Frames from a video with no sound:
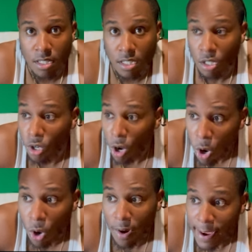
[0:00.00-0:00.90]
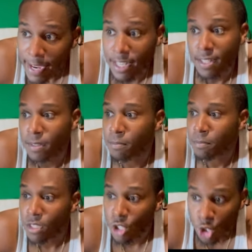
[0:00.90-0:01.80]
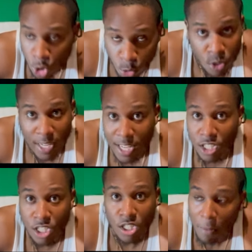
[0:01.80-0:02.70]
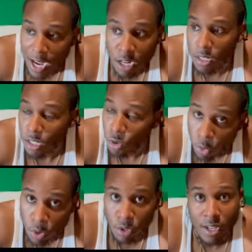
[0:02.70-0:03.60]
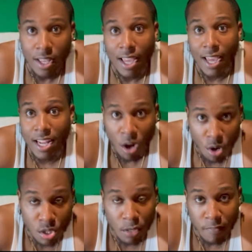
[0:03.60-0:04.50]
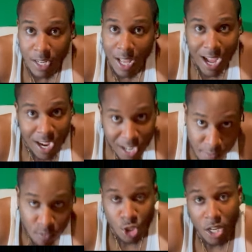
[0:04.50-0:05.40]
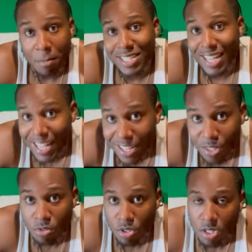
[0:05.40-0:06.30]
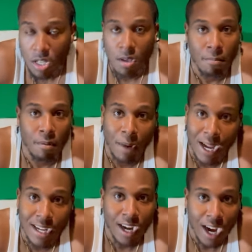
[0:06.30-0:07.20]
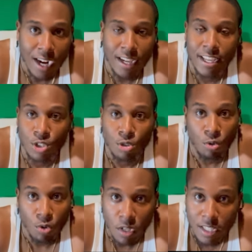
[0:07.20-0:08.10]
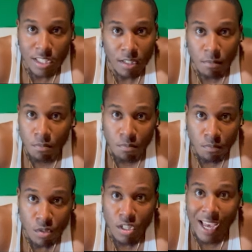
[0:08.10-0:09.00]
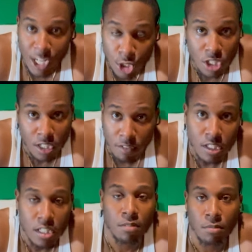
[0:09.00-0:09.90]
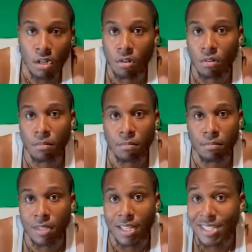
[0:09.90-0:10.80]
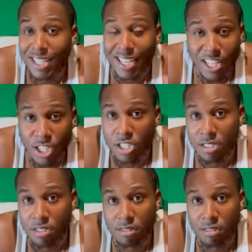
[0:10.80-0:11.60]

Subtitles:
the long, lanky shooter that can spot in the corner and also defend a high level, Jay McDaniels. But Mike Conley is the engine of this team, y'all. He's the engine.